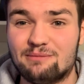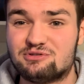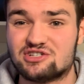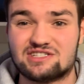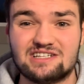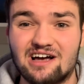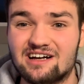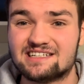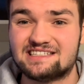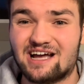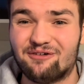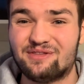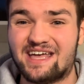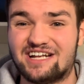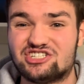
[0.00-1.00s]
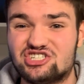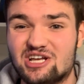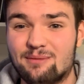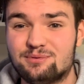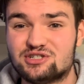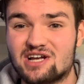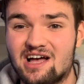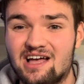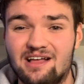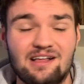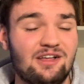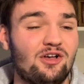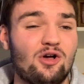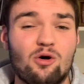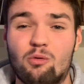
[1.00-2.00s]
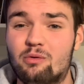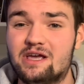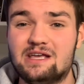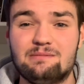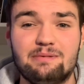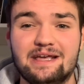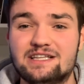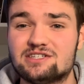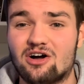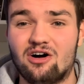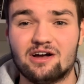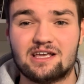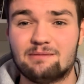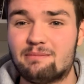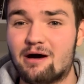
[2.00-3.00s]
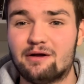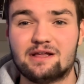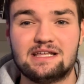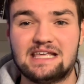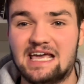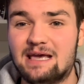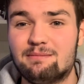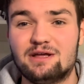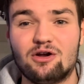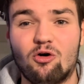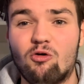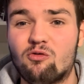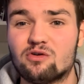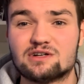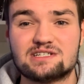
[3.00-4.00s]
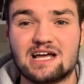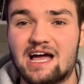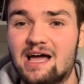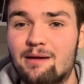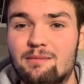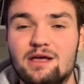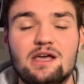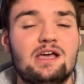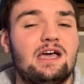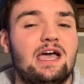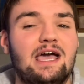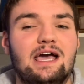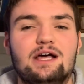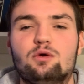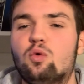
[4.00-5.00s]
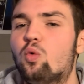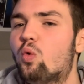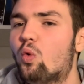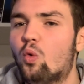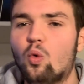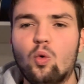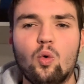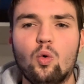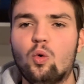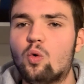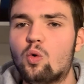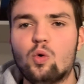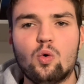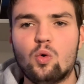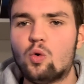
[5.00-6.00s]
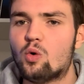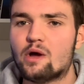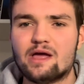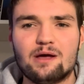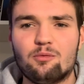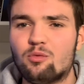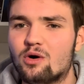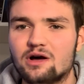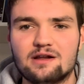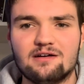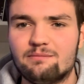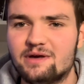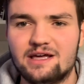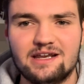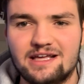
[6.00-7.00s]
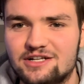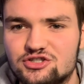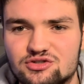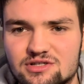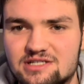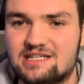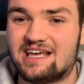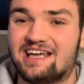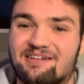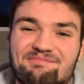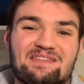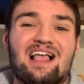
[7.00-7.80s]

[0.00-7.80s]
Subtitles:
just knocked down that chip shot, we'd be talking about a game in overtime. And it would have been interesting.